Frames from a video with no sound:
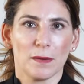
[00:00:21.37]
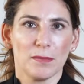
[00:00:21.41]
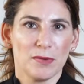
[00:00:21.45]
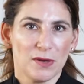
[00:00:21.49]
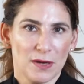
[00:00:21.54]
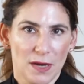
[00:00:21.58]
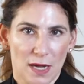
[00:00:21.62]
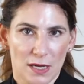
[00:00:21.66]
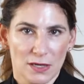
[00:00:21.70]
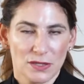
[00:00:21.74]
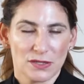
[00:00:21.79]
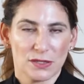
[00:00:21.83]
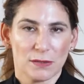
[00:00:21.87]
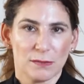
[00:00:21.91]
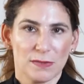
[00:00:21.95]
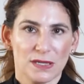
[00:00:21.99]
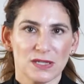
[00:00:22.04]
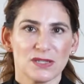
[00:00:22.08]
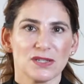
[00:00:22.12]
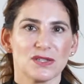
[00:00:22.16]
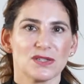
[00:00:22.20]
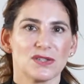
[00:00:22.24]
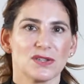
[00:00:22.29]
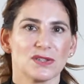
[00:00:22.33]
production,
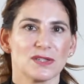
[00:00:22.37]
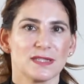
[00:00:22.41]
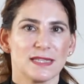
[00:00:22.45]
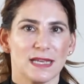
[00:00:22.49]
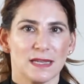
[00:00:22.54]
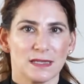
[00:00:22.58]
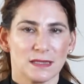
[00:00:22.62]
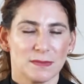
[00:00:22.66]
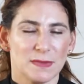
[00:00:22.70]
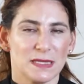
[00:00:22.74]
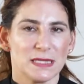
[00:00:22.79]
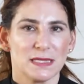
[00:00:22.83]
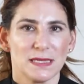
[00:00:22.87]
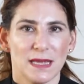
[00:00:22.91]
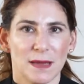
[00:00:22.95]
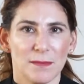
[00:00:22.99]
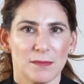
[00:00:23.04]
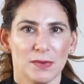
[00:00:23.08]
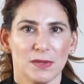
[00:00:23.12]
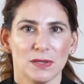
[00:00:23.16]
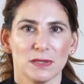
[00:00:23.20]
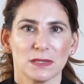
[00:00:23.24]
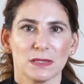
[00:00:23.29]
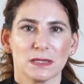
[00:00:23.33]
which is your salesman
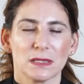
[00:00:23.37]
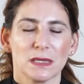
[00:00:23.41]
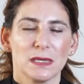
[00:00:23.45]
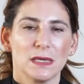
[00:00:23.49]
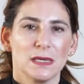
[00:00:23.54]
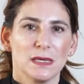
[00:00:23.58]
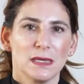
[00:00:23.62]
samples.